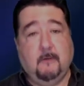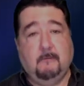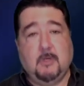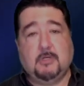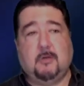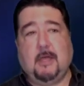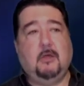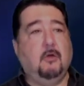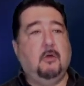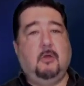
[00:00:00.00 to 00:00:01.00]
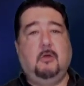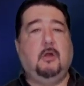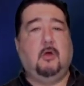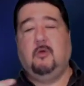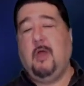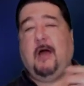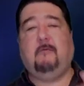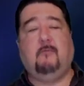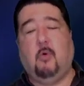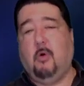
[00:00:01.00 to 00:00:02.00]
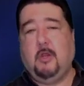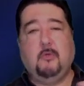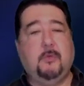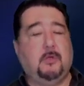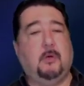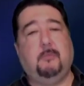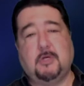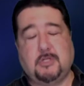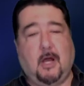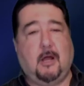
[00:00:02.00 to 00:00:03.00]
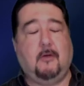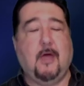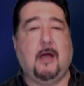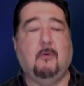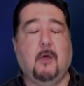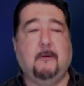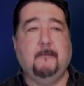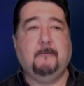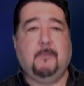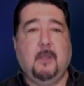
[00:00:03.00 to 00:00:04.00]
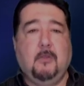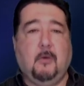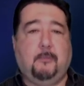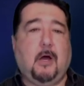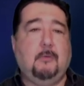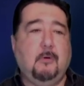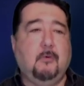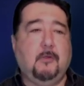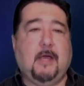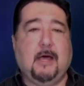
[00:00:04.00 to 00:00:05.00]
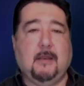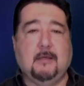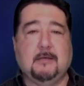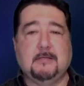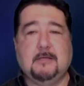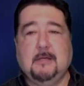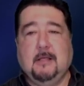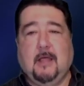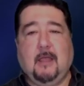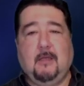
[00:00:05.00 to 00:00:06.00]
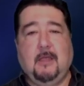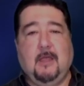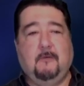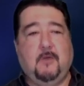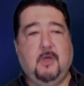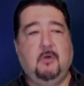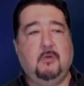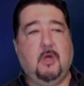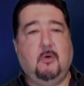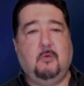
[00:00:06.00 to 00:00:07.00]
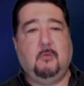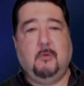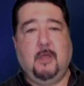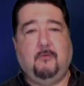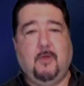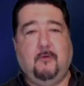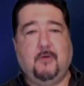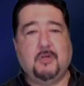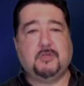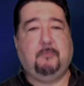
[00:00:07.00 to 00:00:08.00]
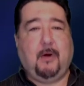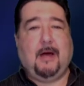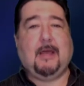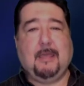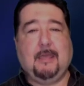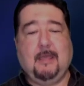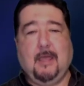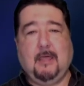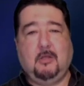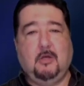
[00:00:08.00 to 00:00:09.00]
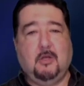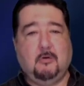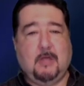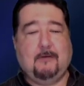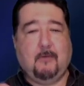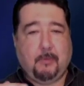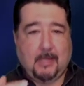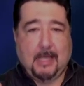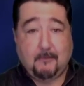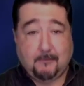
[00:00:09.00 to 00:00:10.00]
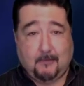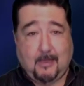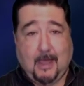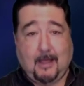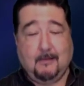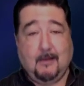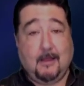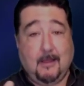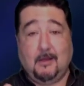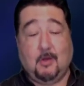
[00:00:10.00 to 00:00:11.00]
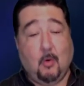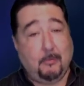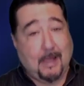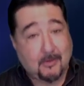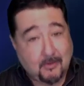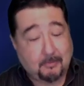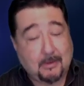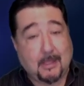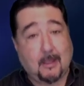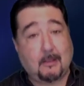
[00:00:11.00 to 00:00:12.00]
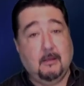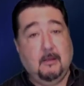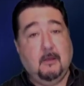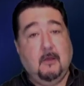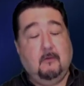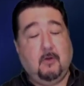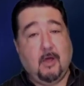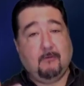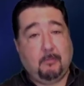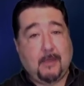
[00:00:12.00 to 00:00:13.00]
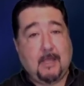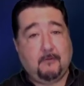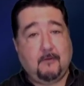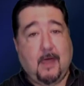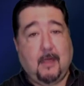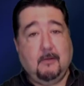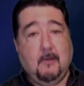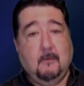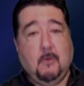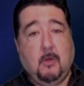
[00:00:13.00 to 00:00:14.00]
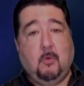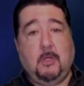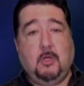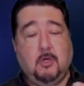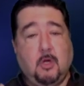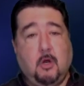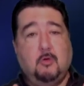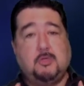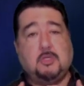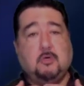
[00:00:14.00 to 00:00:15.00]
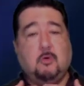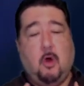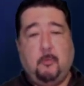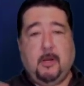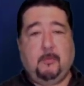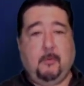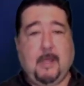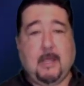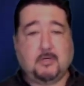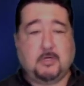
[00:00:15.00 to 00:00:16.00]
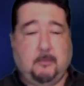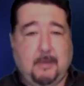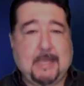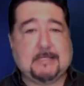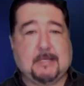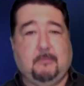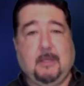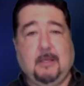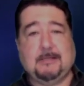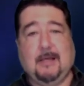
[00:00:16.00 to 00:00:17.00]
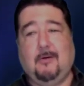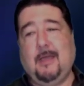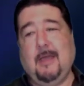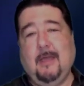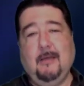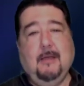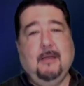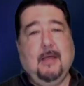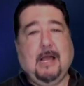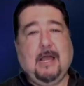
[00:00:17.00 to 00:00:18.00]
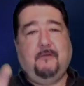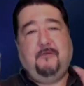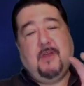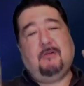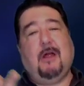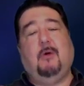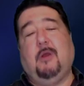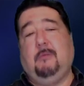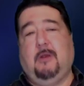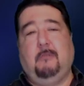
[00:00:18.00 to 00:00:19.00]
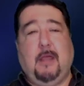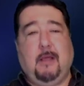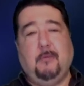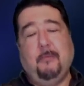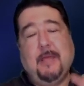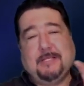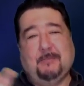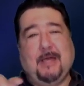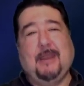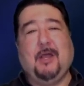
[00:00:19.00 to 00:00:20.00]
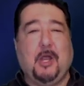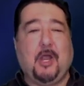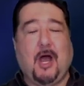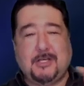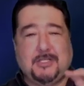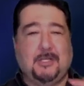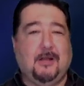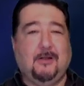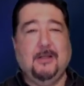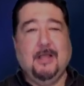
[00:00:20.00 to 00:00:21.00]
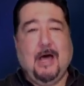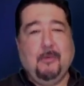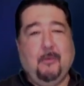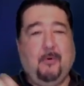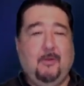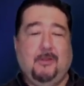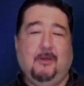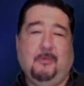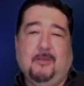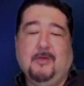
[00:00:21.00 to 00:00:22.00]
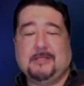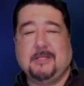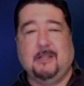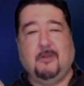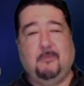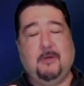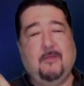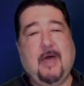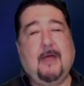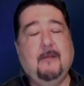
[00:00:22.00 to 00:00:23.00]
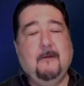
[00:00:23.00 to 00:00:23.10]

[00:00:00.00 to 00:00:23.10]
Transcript: So that you, you know, you have more and you build up your stock that way. The problem with that is, like, if you don't, if, if you're just buying and you don't have a plan for that, again, going back to the plan, if you don't have a plan for that, when you go to open up your pantry to make something, it's like, okay, I got to figure out what I'm going to make. I'm going to make some kind of concoction here. I'm going to pull a little bit of this and a little bit of that.